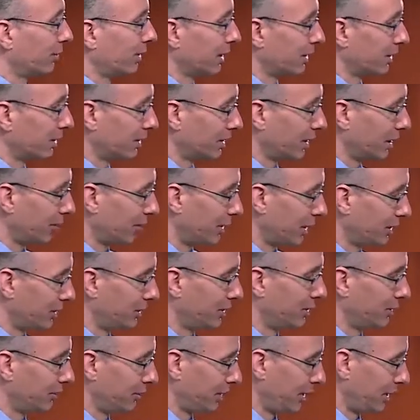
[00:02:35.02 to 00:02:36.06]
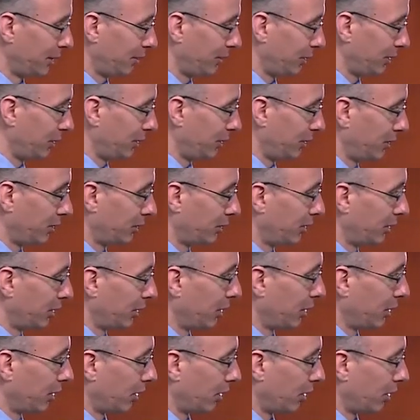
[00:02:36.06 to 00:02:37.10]
about the summation of temperatures
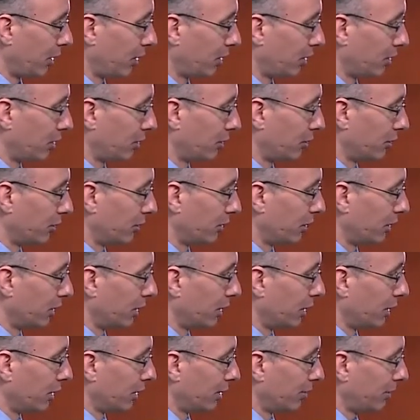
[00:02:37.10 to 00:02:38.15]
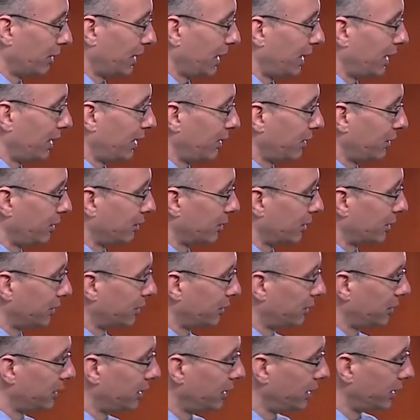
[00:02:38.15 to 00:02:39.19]
all over the planet, and you can
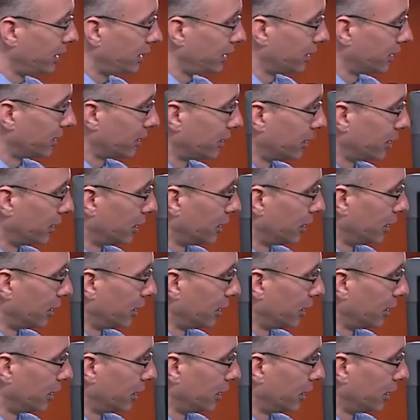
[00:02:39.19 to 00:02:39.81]
see here